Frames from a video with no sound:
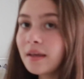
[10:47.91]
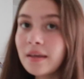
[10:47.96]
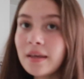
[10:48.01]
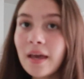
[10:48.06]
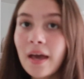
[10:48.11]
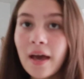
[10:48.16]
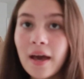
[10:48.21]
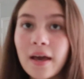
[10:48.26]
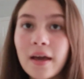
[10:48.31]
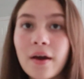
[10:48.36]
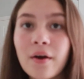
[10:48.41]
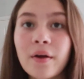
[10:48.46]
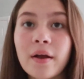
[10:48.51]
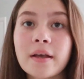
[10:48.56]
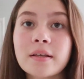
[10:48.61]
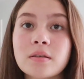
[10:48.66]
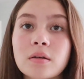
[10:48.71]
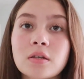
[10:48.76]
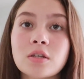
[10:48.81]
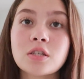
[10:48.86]
Yay!
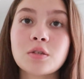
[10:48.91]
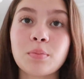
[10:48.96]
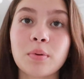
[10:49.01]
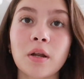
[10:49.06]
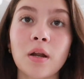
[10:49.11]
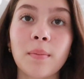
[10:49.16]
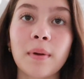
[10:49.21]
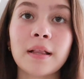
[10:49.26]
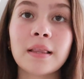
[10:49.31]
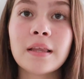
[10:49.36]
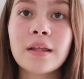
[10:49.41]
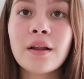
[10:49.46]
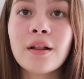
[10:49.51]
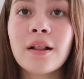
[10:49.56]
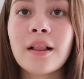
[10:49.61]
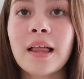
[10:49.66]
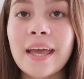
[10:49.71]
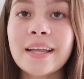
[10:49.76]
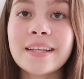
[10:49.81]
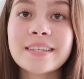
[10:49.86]
Okay, so I just put on my
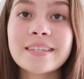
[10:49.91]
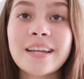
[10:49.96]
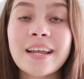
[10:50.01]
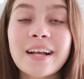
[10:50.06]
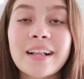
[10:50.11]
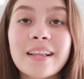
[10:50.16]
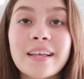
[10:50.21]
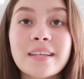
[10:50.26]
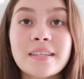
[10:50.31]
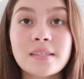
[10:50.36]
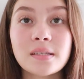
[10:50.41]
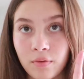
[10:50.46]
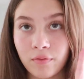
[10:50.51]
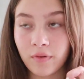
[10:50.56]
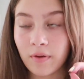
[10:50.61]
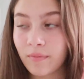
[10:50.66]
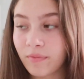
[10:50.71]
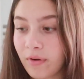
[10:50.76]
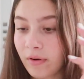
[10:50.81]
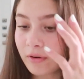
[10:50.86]
little H necklace
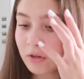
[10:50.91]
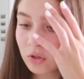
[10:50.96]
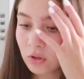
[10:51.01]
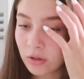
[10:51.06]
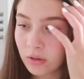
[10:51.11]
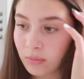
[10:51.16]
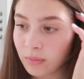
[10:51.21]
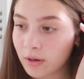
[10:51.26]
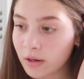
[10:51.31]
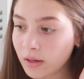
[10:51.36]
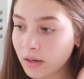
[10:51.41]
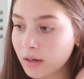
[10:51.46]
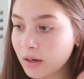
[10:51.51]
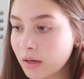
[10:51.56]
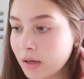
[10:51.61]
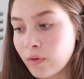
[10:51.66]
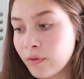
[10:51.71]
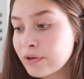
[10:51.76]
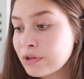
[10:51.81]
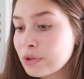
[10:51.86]
from Forever 21.
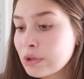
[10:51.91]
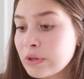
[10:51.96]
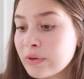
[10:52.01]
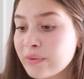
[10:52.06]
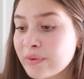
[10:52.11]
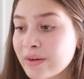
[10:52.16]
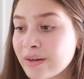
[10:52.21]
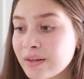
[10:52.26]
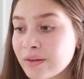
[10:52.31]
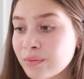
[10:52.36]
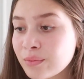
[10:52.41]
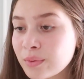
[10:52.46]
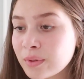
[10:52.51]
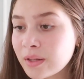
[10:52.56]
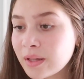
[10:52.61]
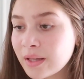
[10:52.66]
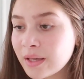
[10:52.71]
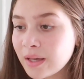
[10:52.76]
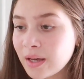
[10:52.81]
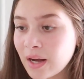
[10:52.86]
Forever 21
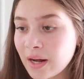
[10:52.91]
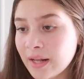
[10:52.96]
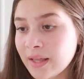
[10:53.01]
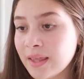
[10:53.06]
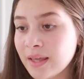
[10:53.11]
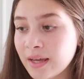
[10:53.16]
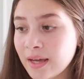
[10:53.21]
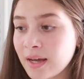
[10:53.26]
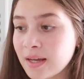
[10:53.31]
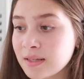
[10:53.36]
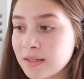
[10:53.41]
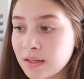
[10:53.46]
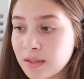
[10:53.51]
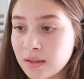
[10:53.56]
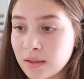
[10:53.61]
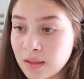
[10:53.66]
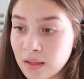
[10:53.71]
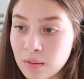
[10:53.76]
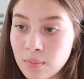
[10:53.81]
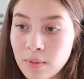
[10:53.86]
really, I think, has
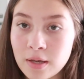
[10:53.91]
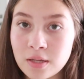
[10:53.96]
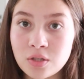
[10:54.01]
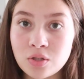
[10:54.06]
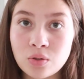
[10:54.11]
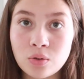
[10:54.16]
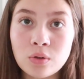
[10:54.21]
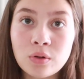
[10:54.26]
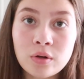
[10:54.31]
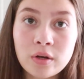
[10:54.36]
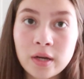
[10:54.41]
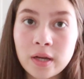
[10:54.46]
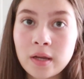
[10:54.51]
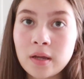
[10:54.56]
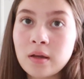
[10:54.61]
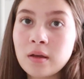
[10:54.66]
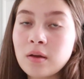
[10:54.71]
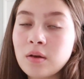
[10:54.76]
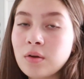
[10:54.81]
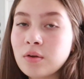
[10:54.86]
like the best jewelry.
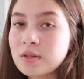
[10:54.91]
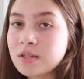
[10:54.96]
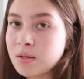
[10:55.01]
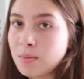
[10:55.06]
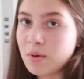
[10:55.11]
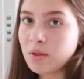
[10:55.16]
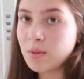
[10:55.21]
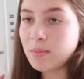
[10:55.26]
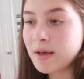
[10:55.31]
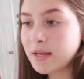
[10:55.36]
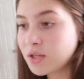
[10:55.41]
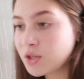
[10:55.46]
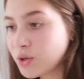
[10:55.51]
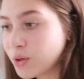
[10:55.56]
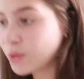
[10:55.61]
Some of the best